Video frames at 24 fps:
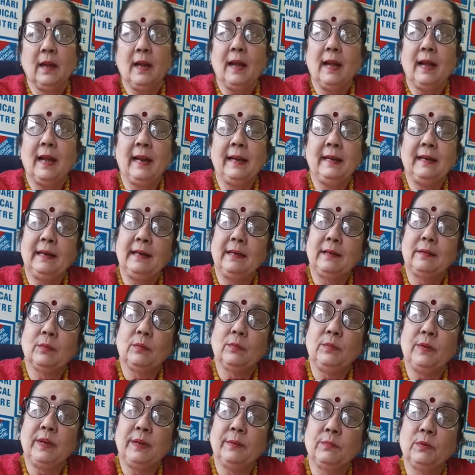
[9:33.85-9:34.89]
and
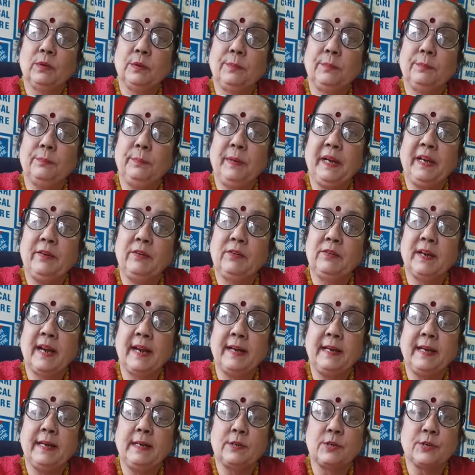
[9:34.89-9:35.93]
we would be
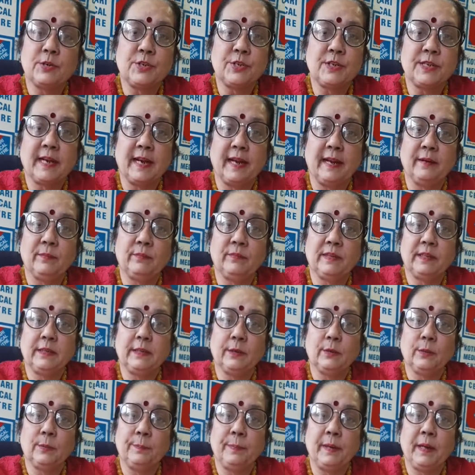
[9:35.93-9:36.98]
ready to share with
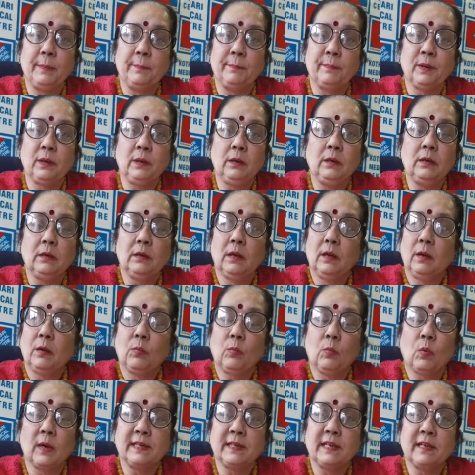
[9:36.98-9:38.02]
you people
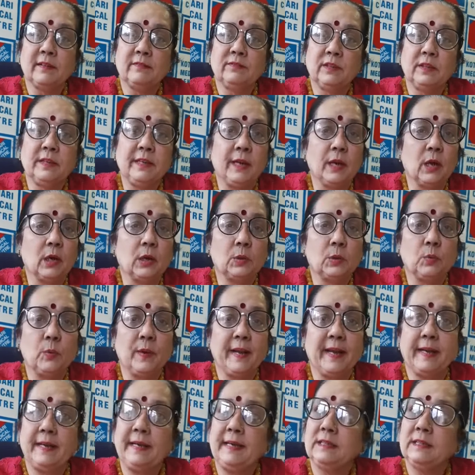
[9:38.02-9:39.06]
whatever your
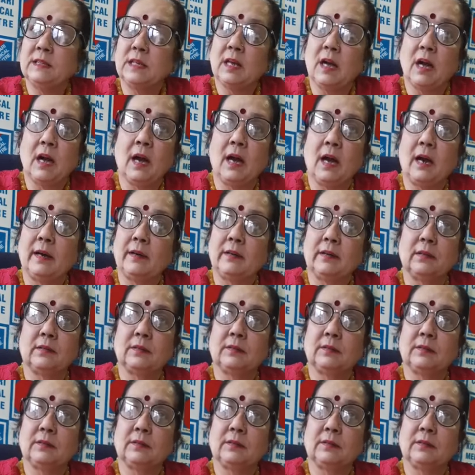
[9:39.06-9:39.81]
queries are.